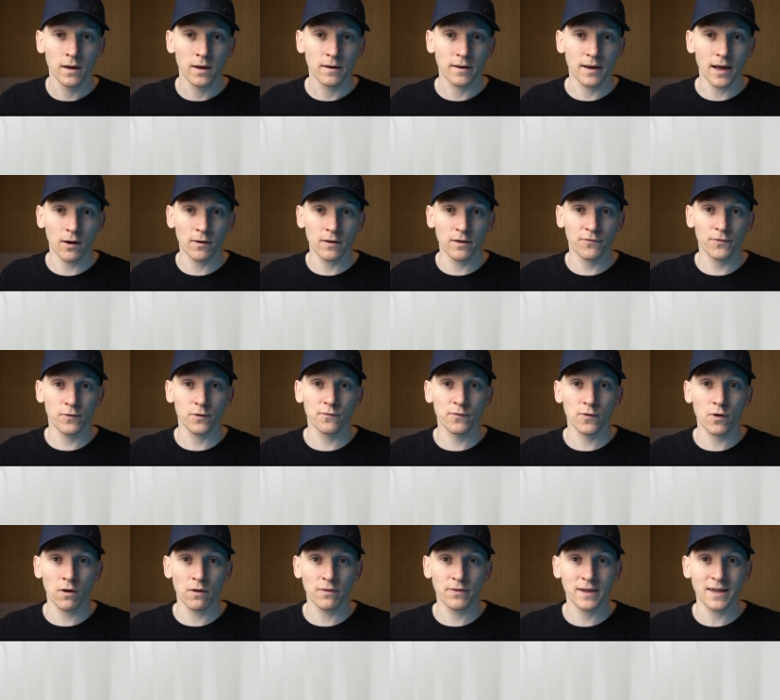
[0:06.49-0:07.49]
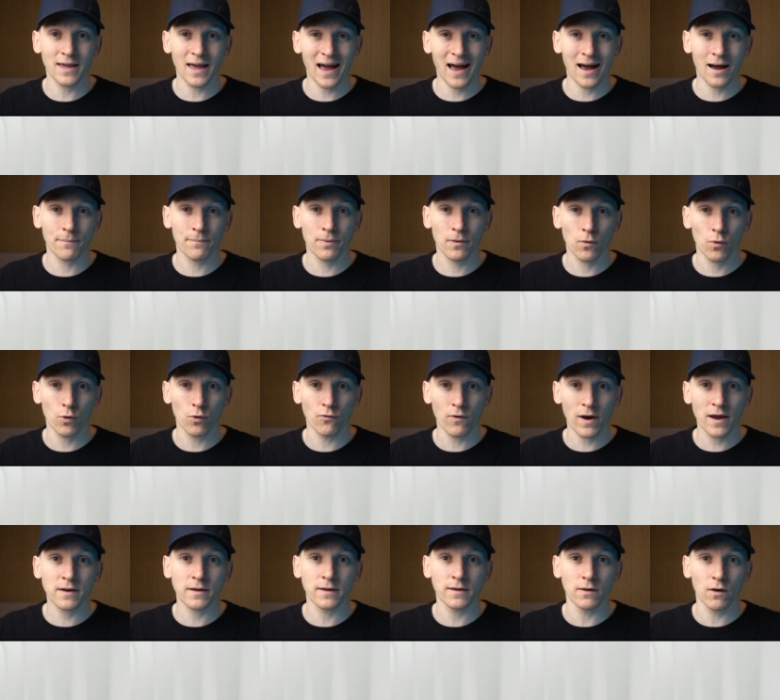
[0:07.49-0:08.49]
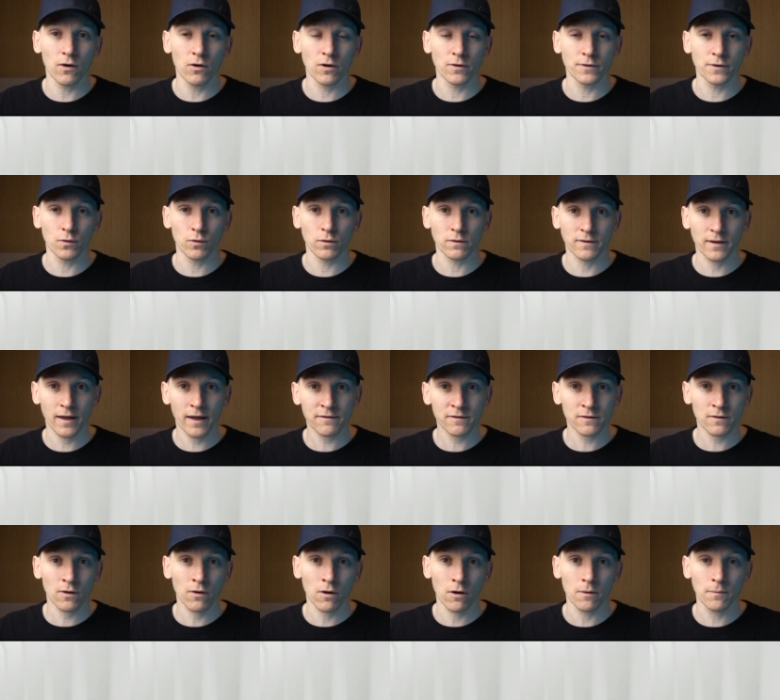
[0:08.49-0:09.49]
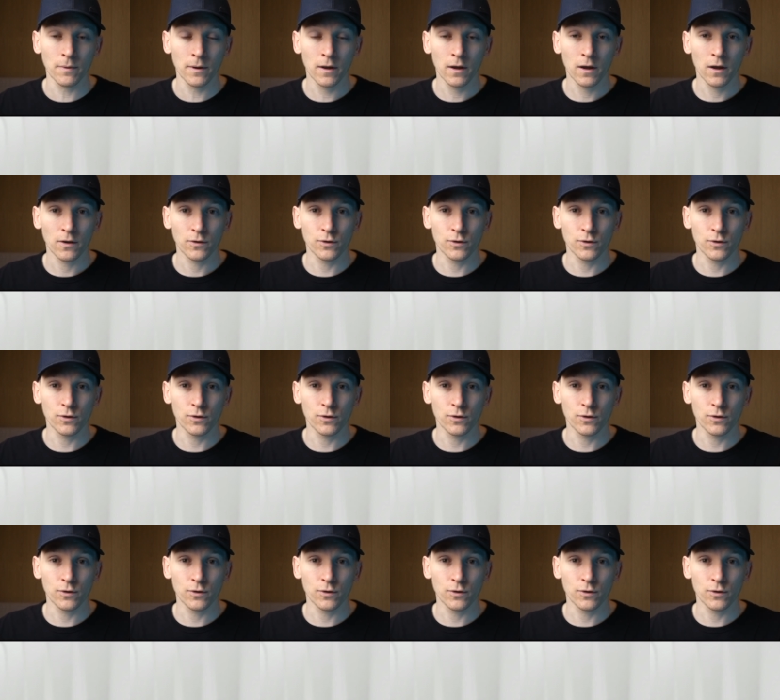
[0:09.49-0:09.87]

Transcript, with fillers: Now, if you've got the app already on your desktop,